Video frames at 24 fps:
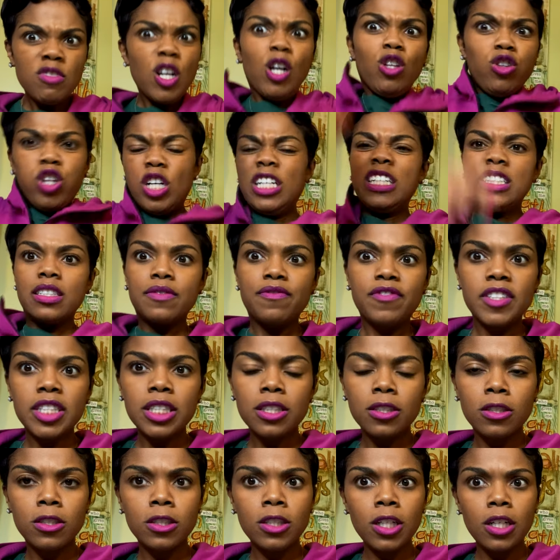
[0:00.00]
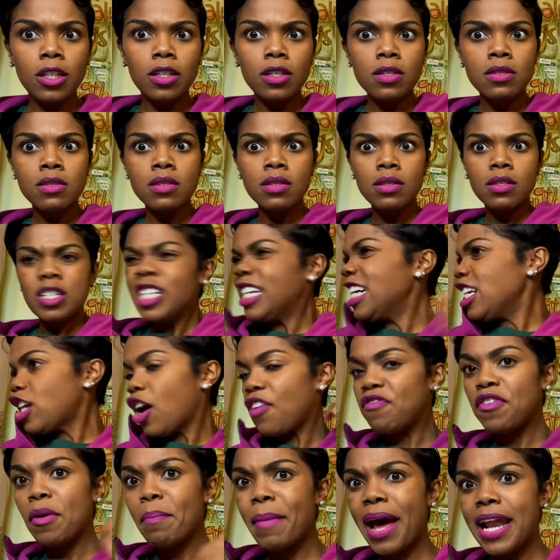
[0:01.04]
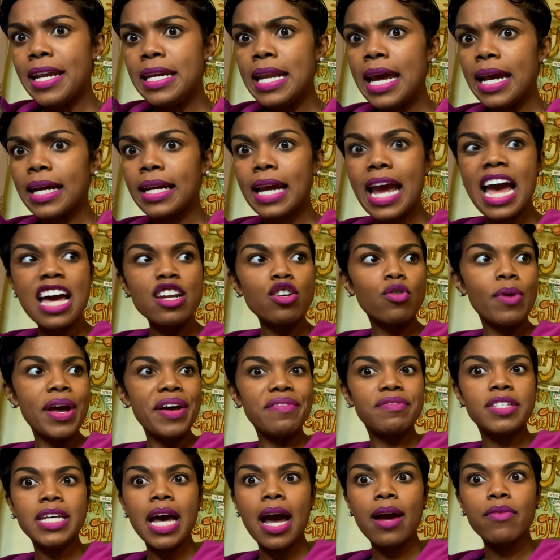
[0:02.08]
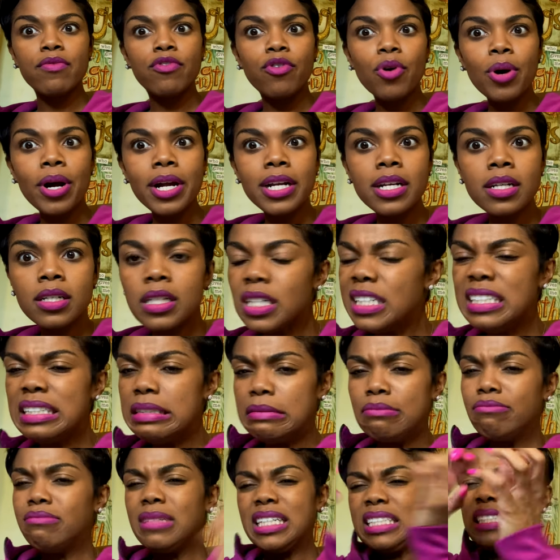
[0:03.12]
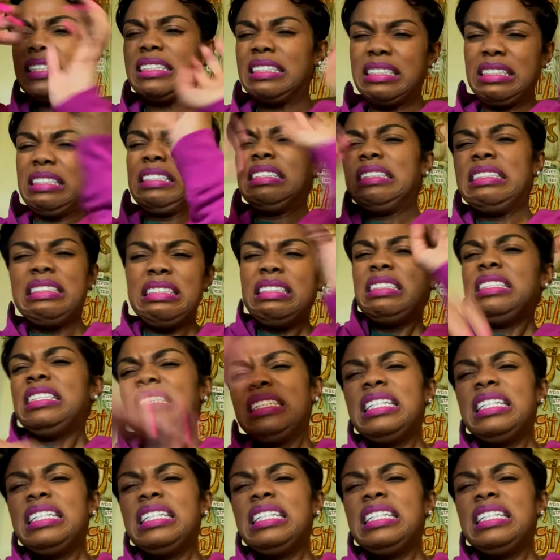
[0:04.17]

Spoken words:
Look at the fucking stickers. Get off of my neck. I don't have time for it. Oh my God.